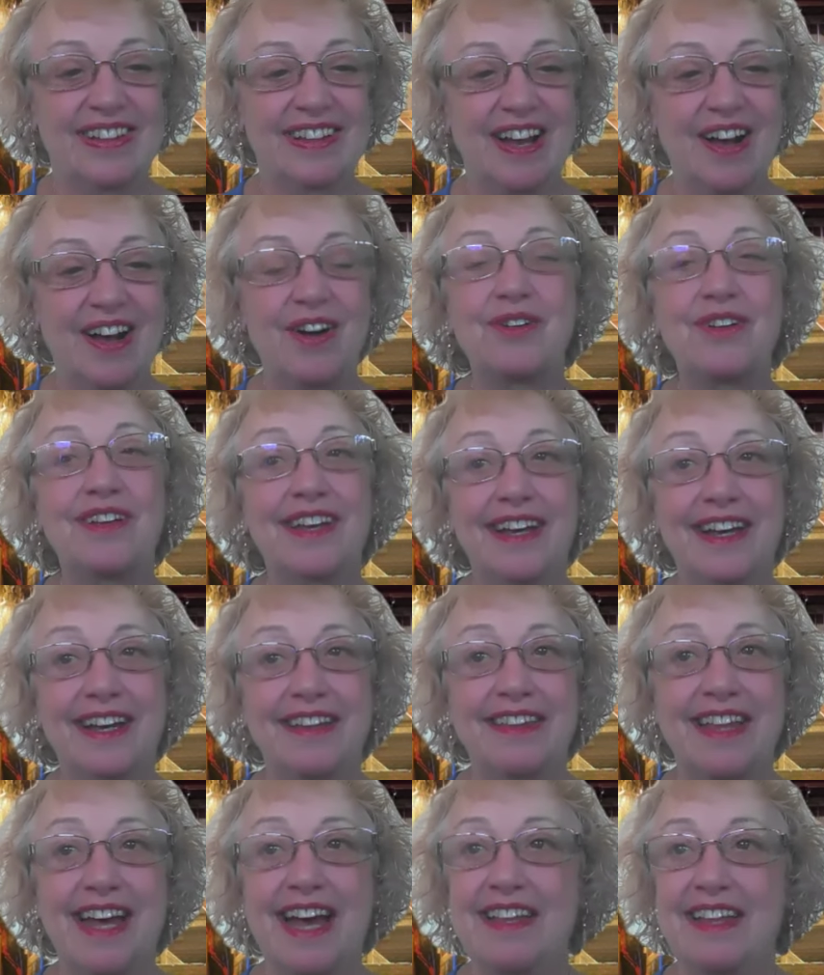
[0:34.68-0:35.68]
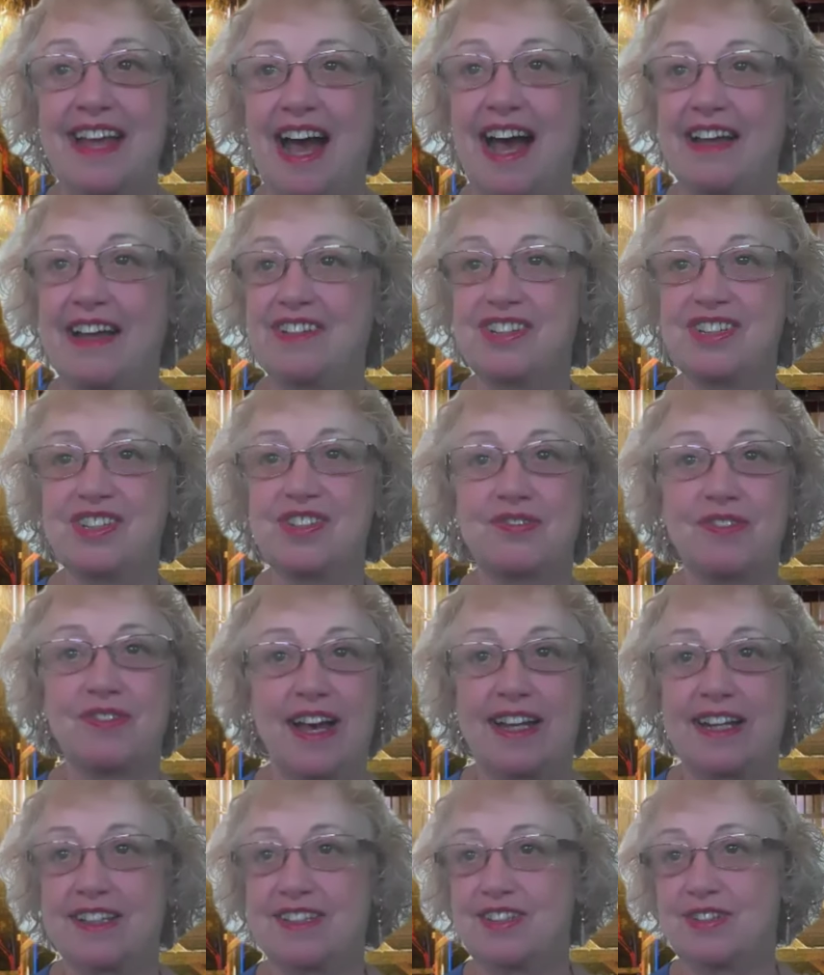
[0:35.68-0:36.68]
Oh yeah, that I just
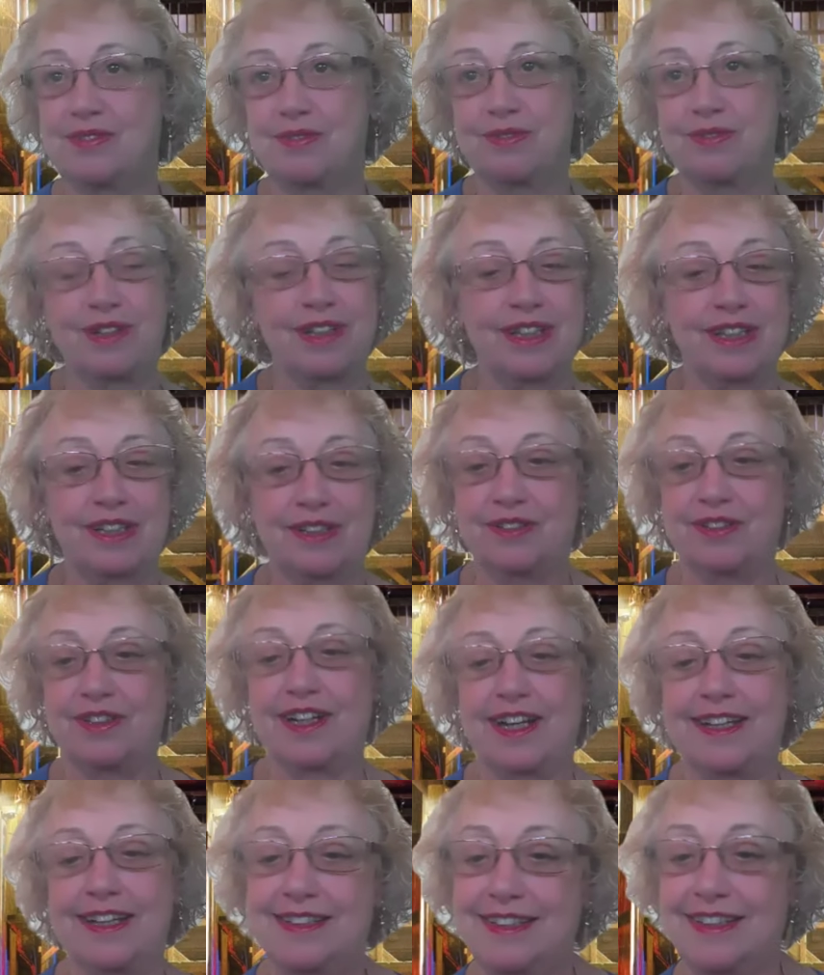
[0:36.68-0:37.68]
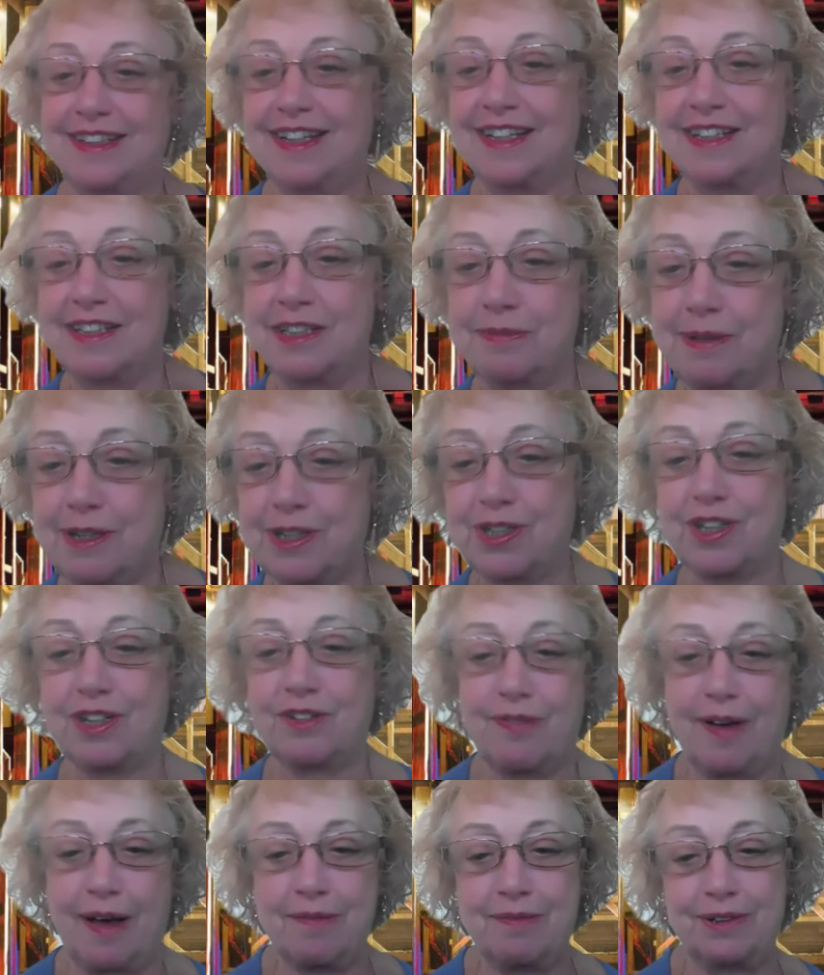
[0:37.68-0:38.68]
find it's a really good idea, especially
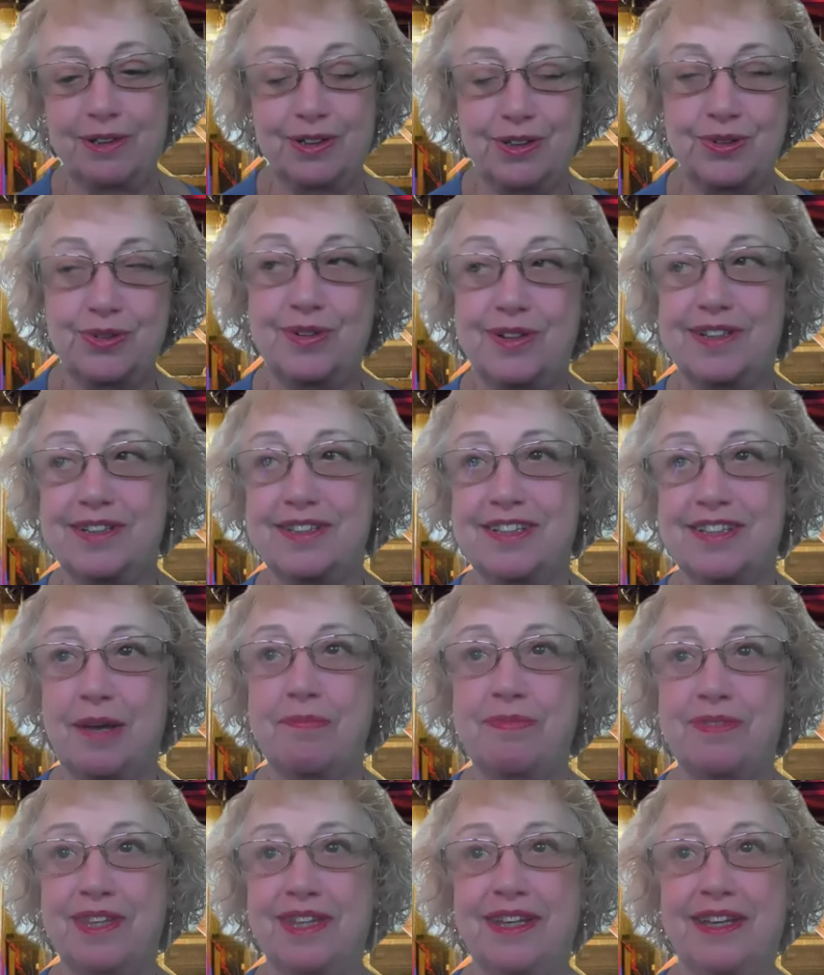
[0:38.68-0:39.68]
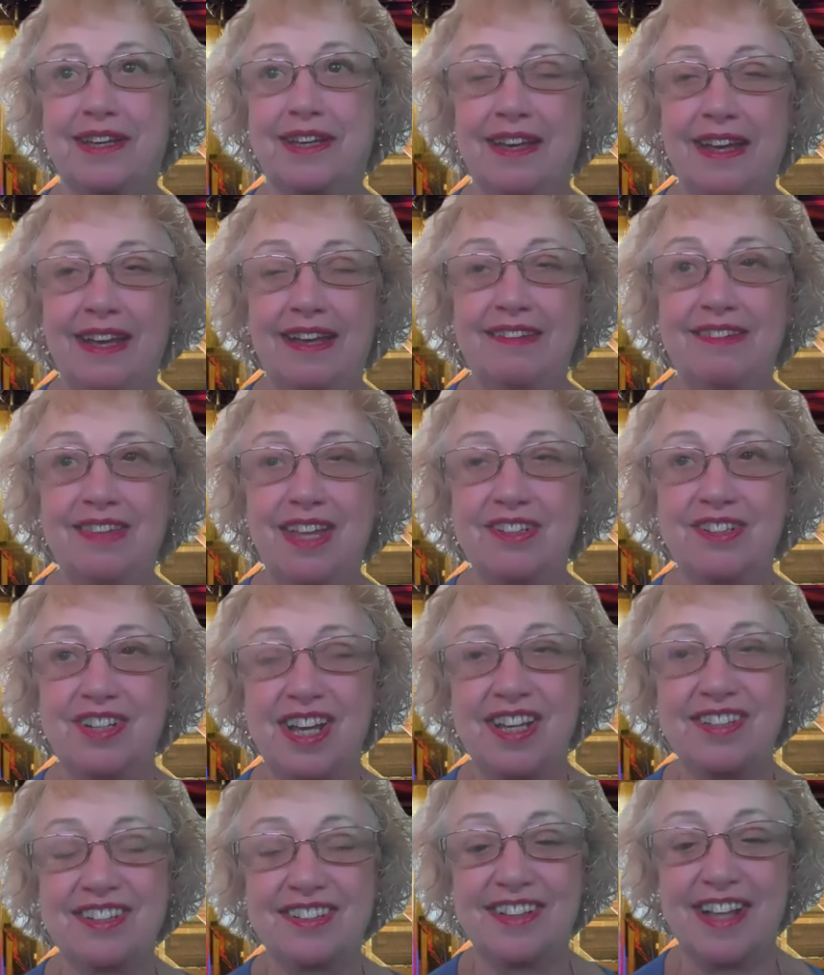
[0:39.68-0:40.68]
if I've been doing something that
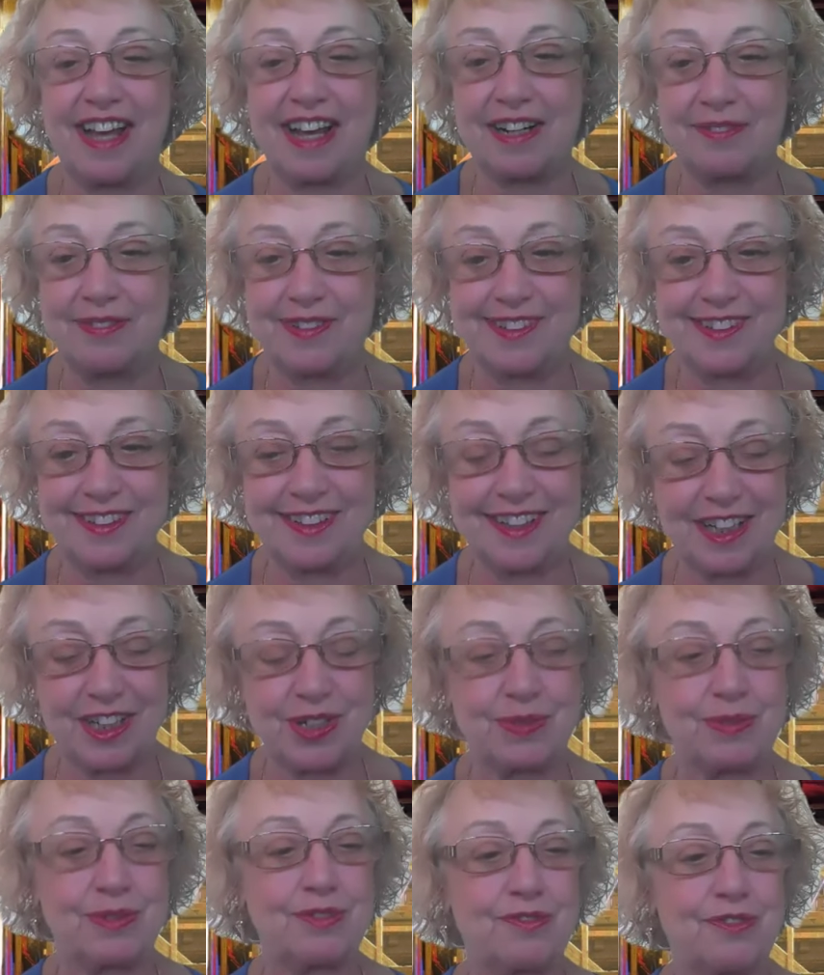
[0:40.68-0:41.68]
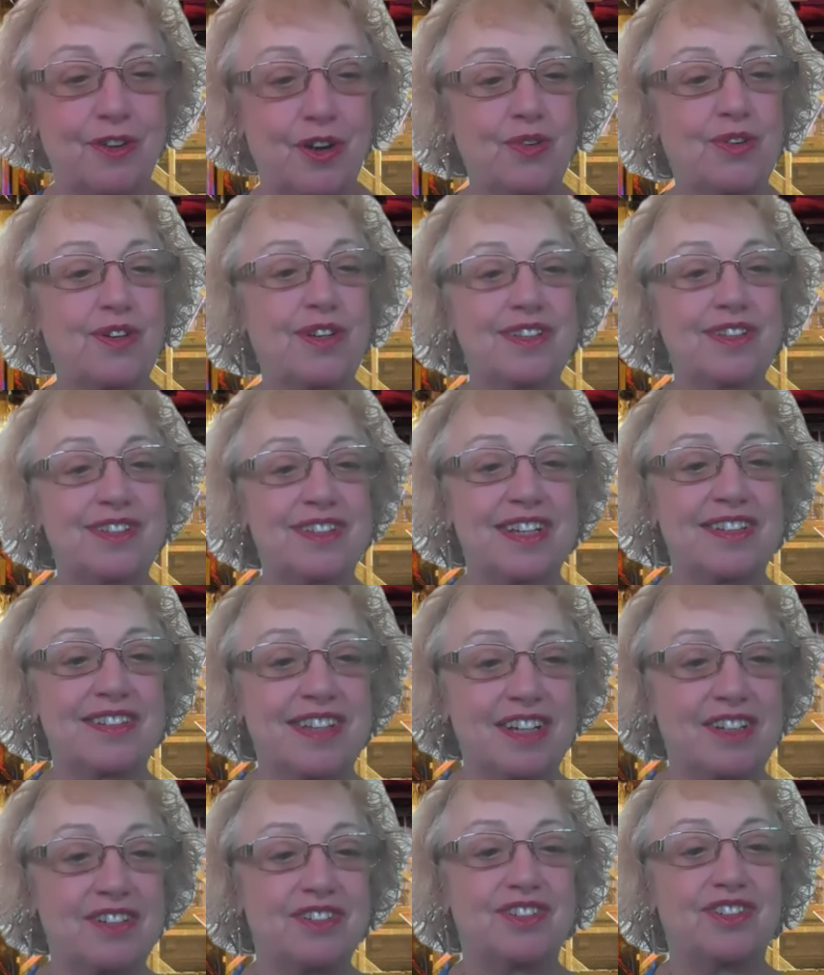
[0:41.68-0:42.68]
takes a lot of intellectual focus. I
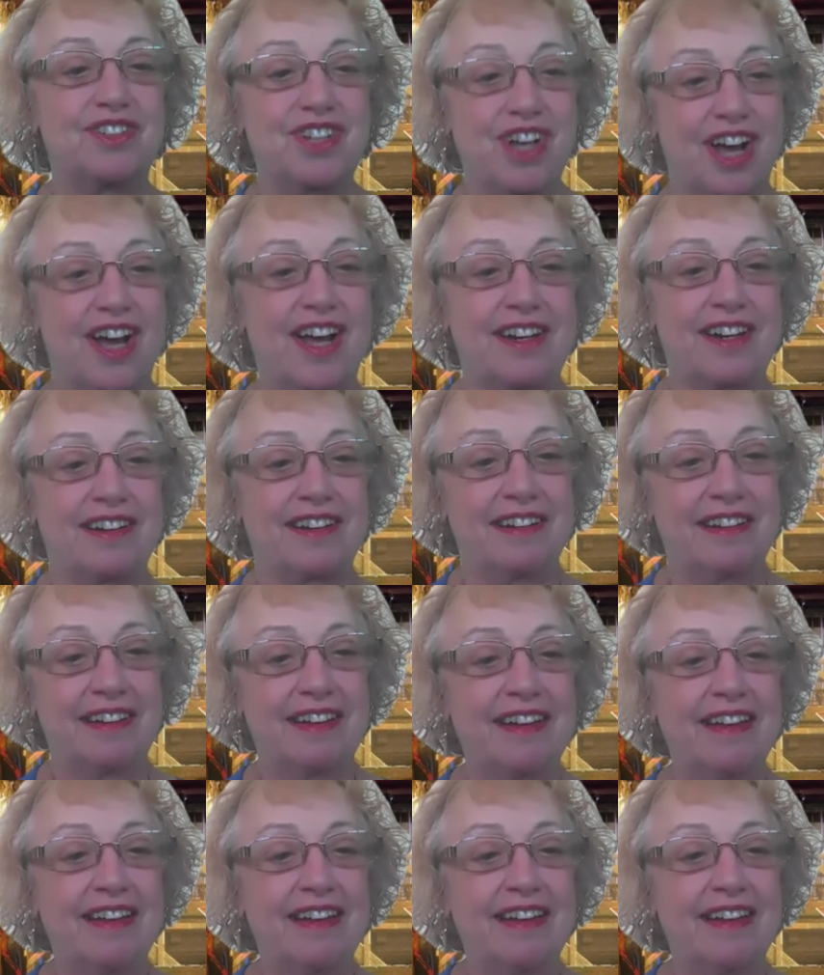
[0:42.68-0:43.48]
say done.